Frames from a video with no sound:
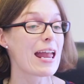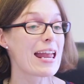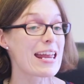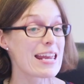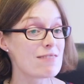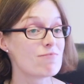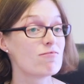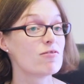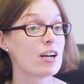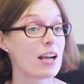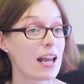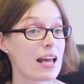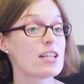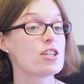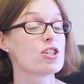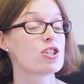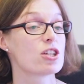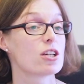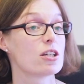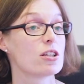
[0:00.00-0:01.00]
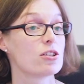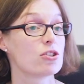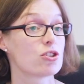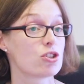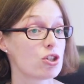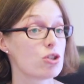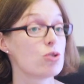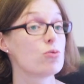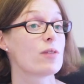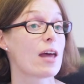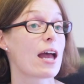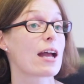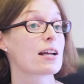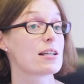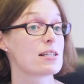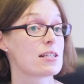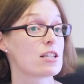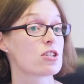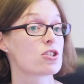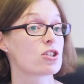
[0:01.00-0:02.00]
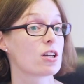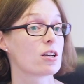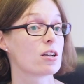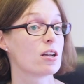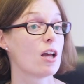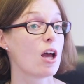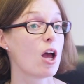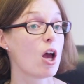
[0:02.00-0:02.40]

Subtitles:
in relation to their condition.